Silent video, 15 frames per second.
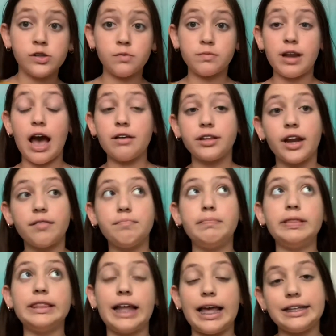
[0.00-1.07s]
now that I've
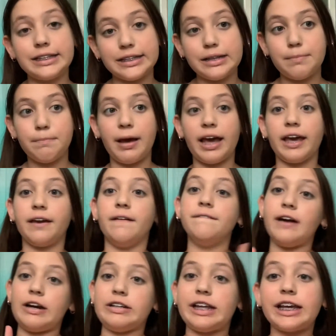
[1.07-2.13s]
blended my
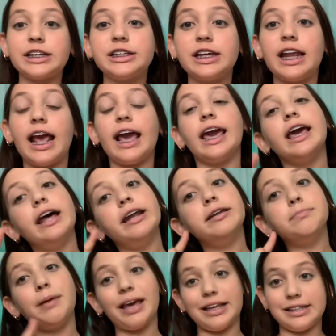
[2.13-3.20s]
foundation and
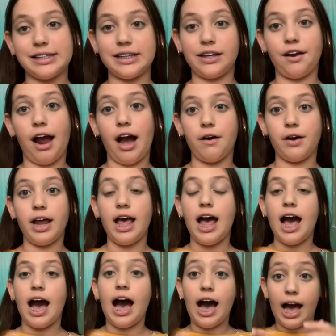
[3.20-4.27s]
my concealer out,
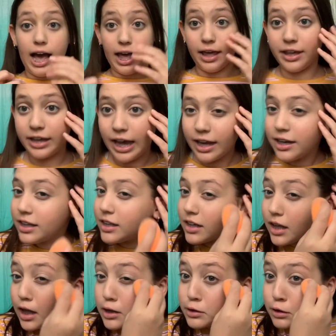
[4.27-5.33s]
I kind of look
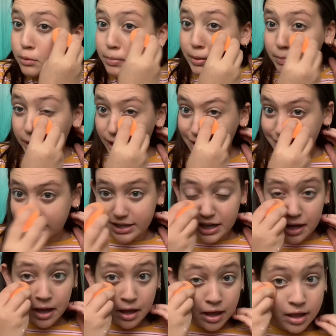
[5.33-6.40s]
a little bit
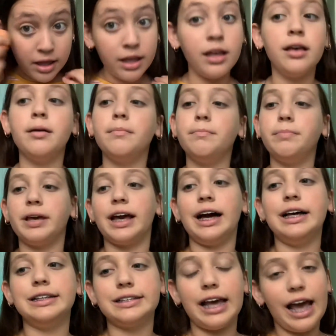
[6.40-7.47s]
pasty
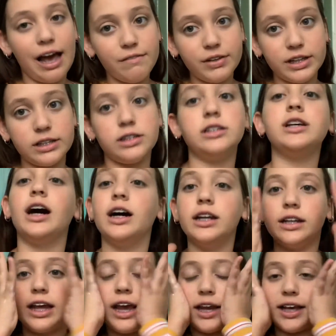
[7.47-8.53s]
because I haven't
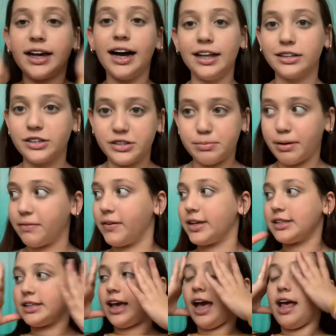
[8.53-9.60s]
done any color to my
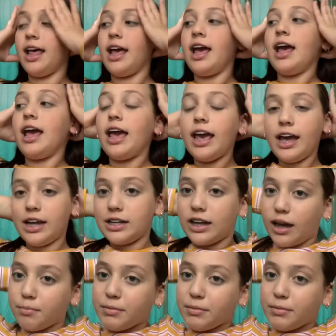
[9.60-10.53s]
face yet. And I'm